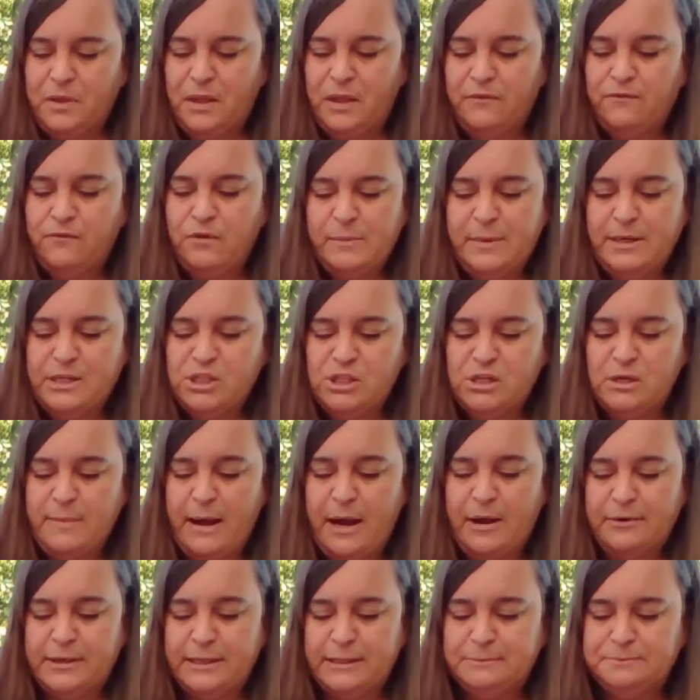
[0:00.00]
information
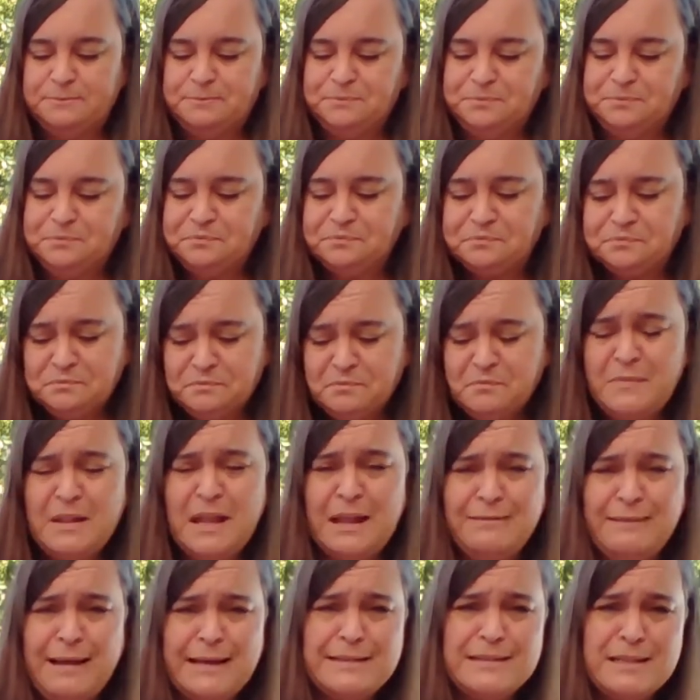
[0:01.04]
about it,
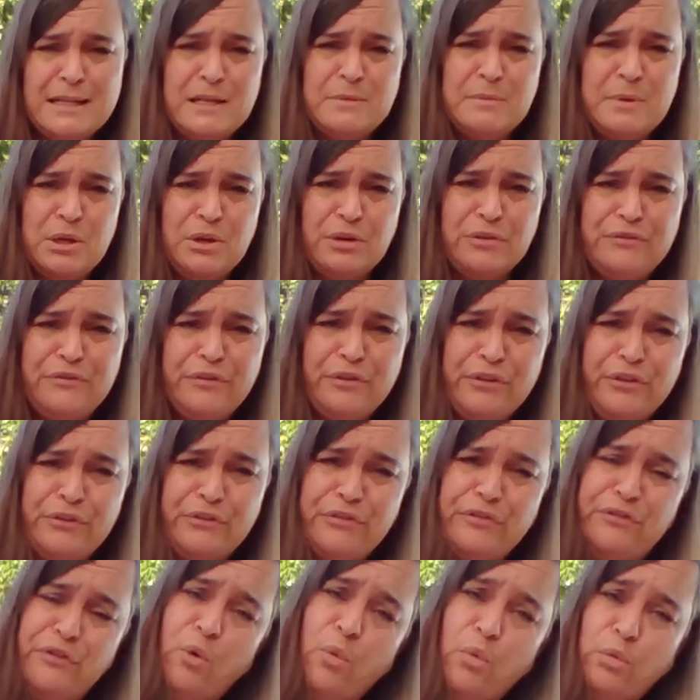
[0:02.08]
and that's going to be good for
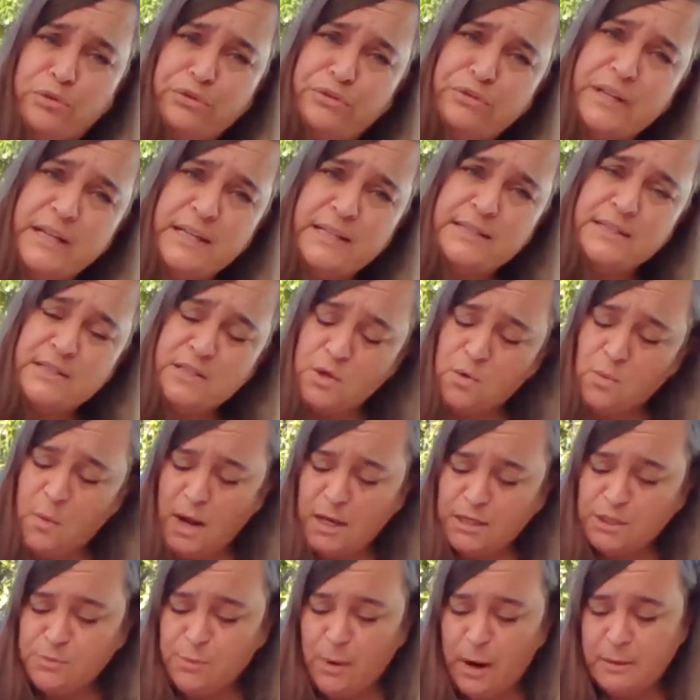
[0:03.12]
the older kids to
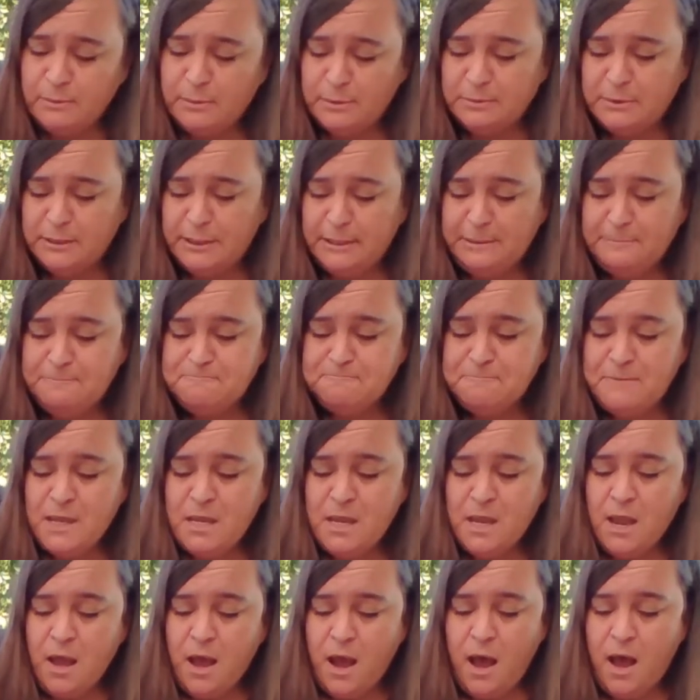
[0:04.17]
watch probably.
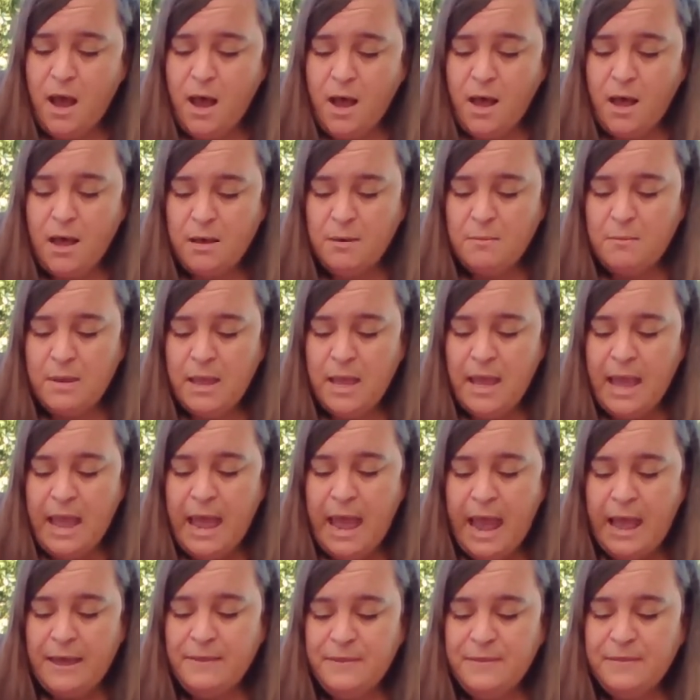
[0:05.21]
And
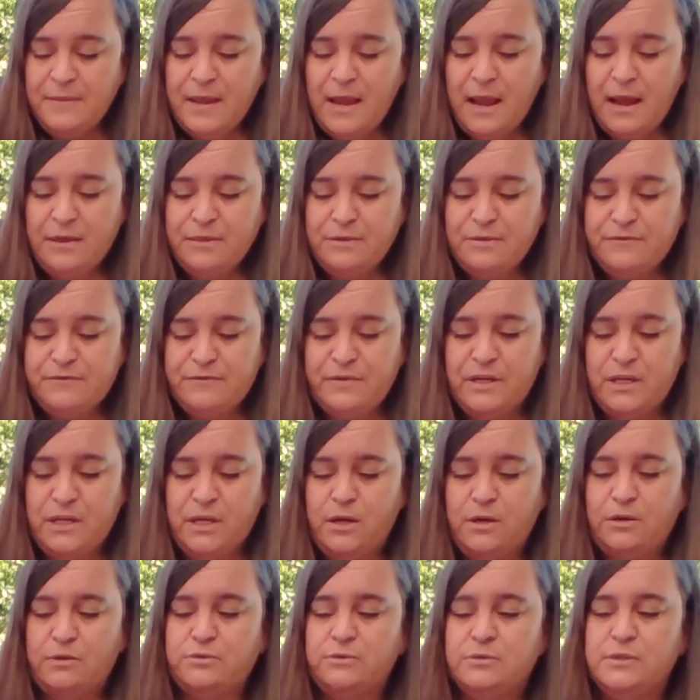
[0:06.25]
then the other
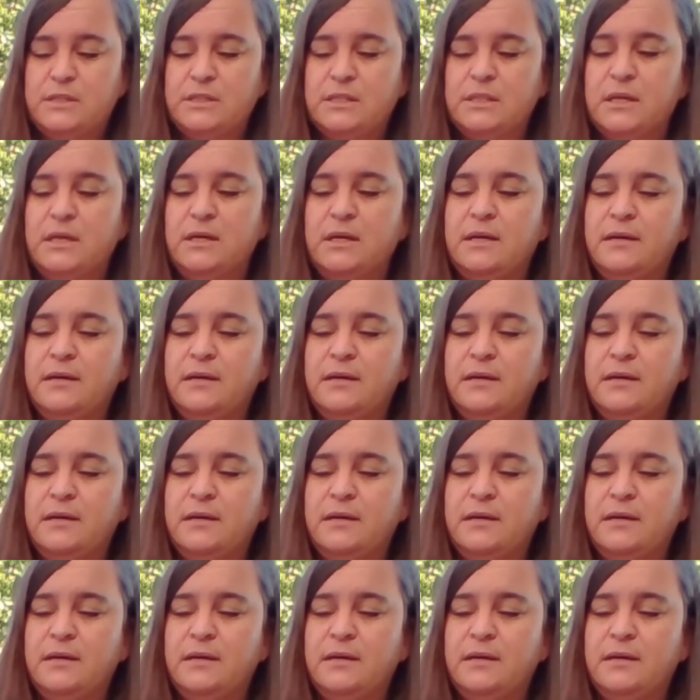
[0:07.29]
videos,